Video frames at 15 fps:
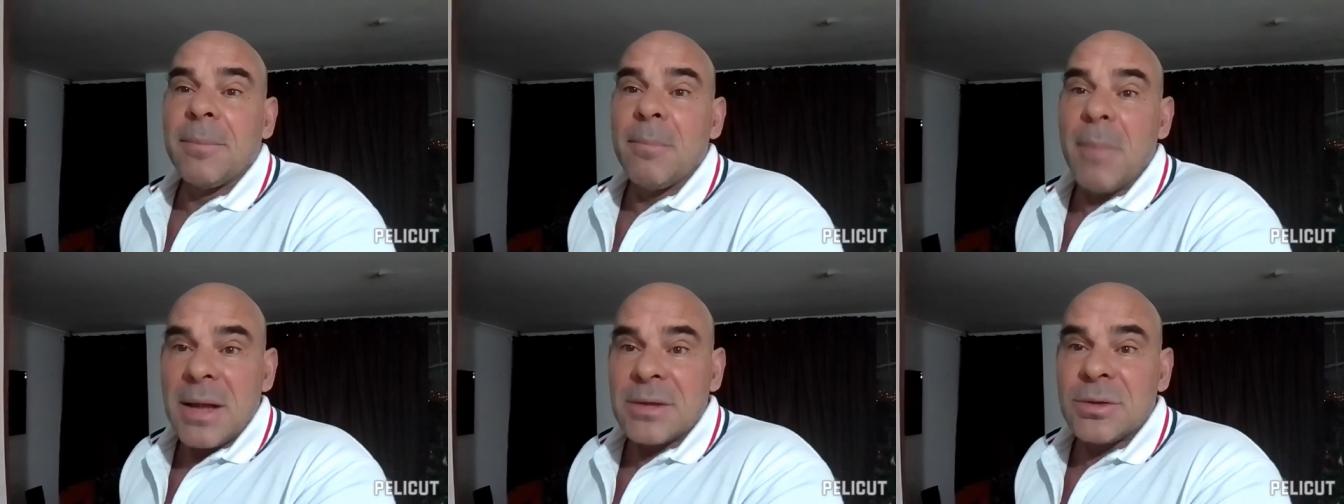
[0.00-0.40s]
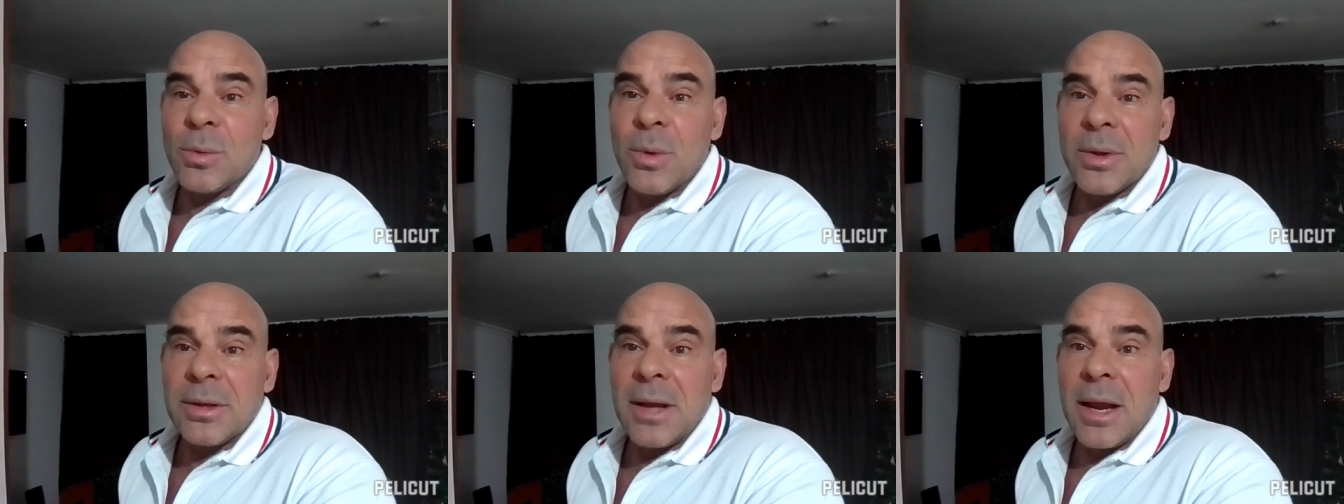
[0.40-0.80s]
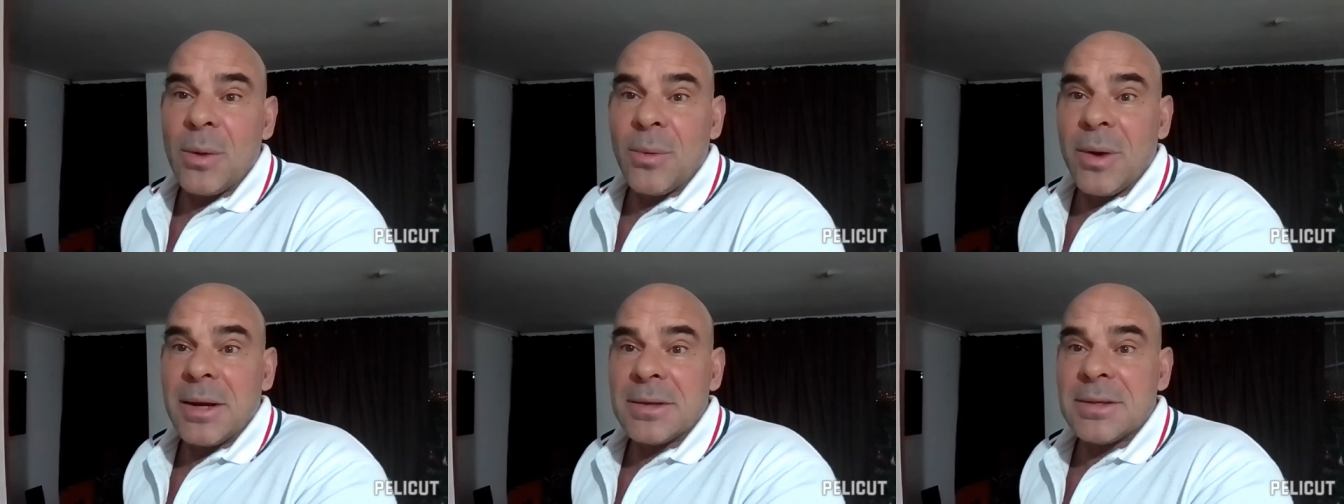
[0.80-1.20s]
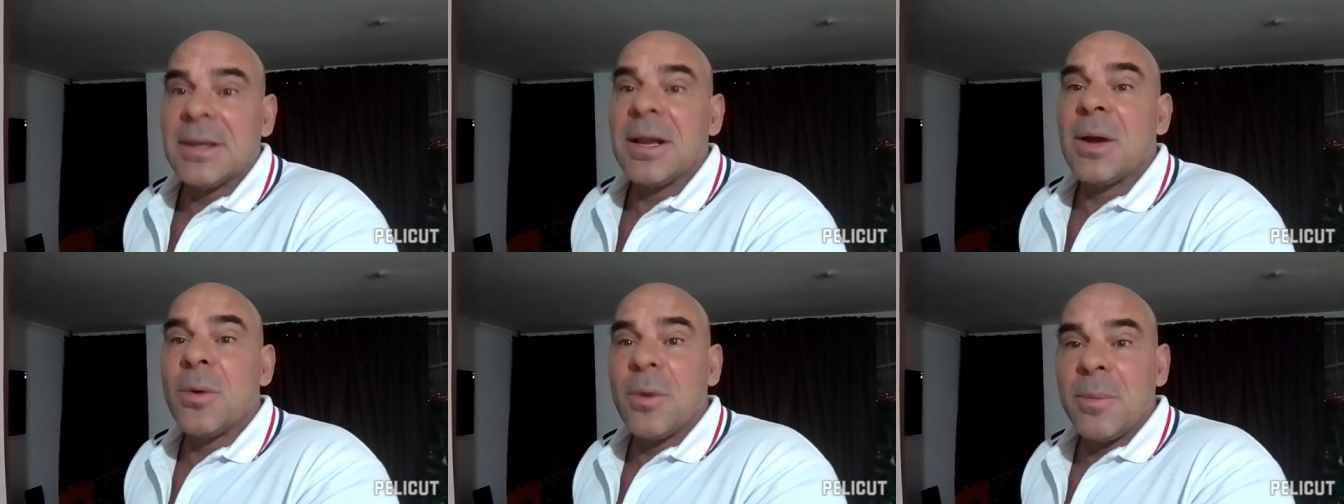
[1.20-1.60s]
muscle with light weights,
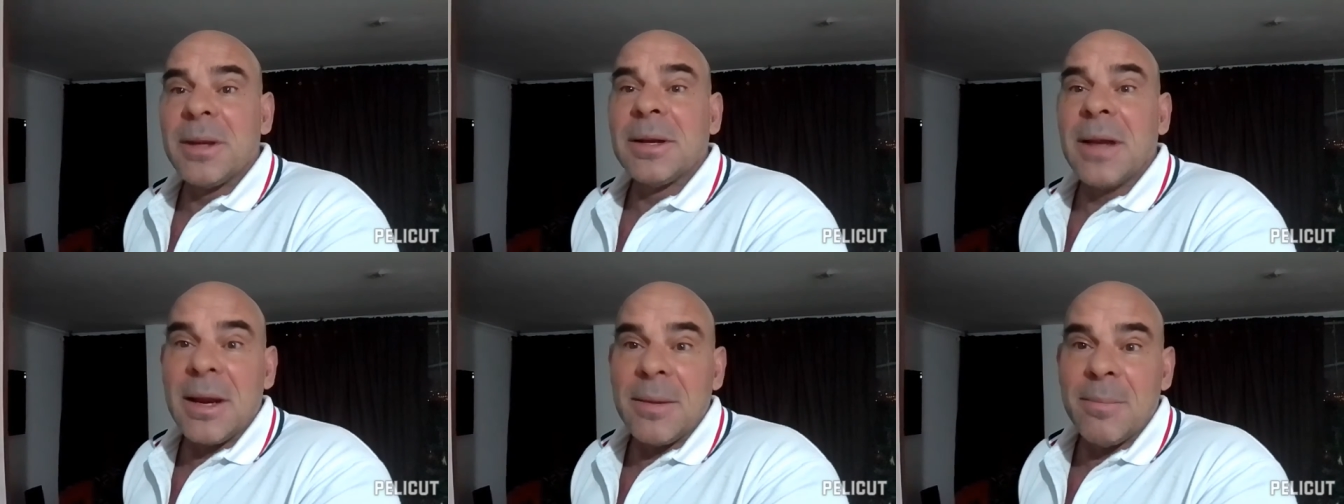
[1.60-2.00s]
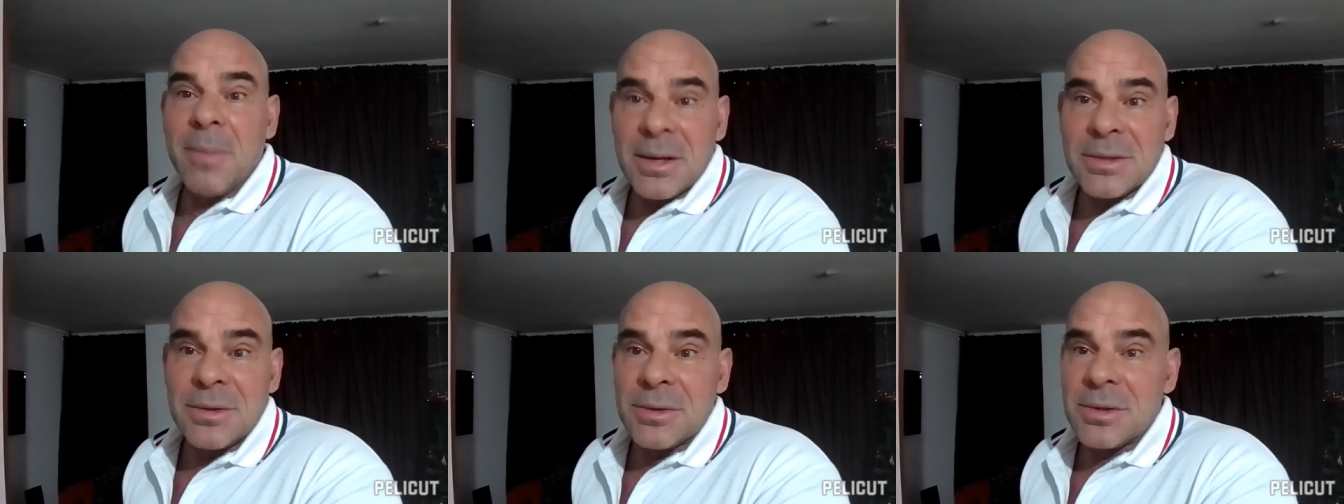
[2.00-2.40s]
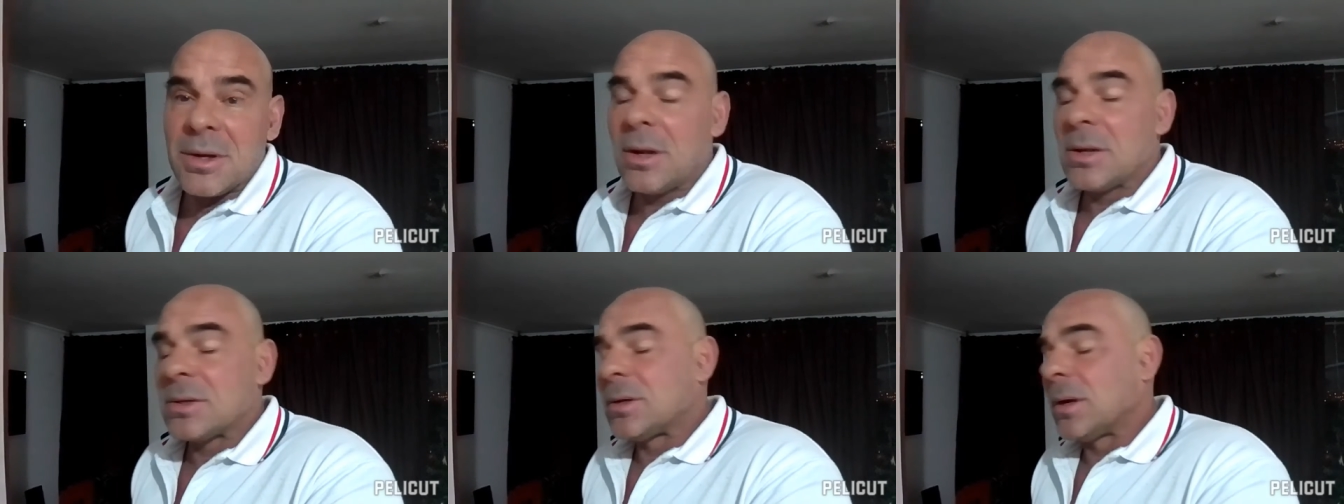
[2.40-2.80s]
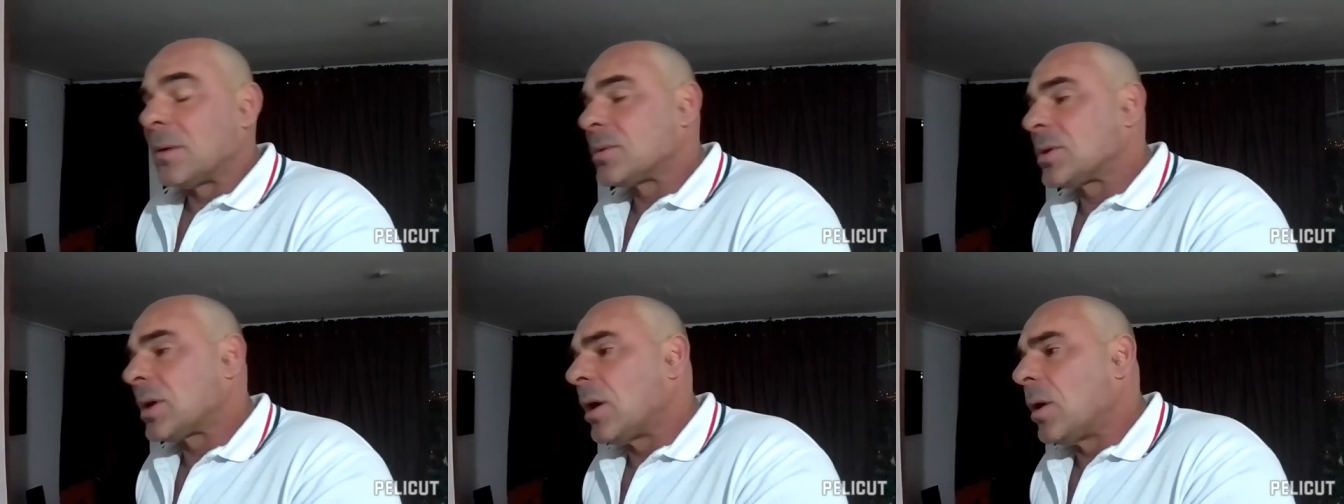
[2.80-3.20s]
and they will be light muscles also.
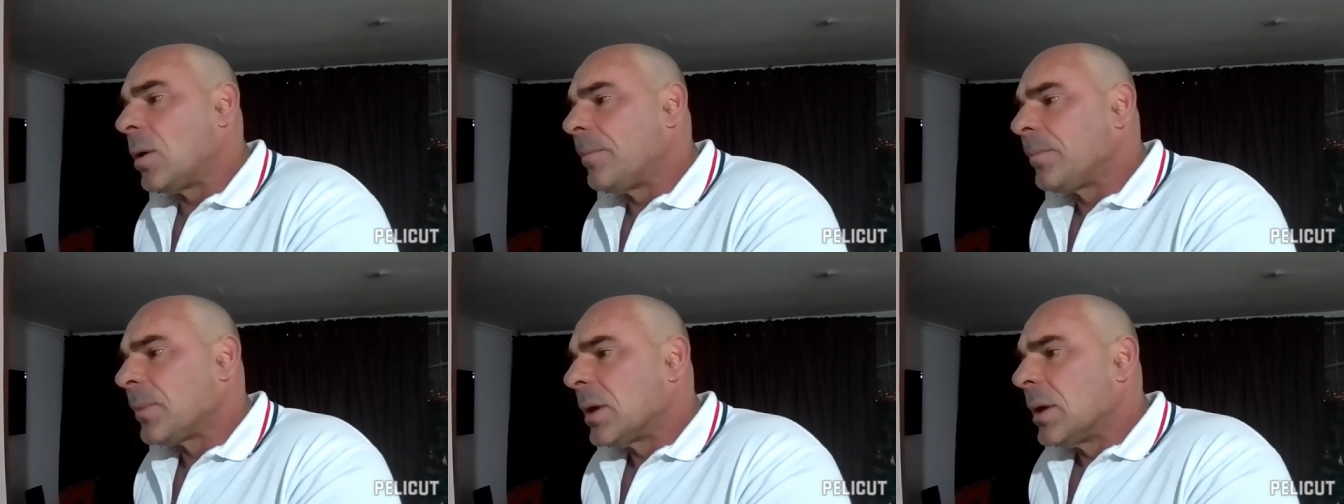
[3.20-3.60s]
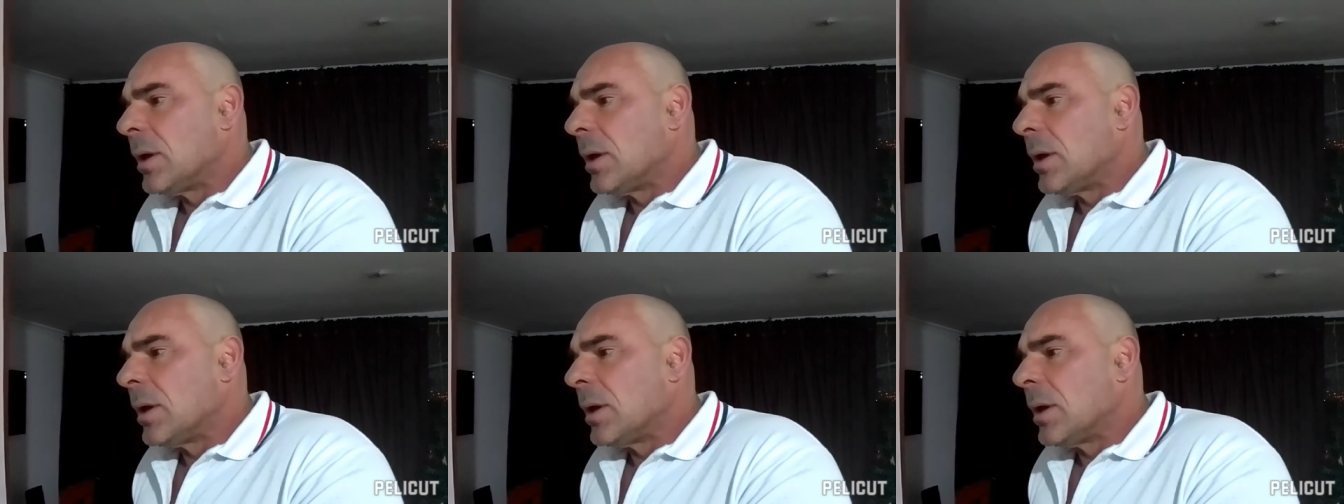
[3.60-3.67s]
So,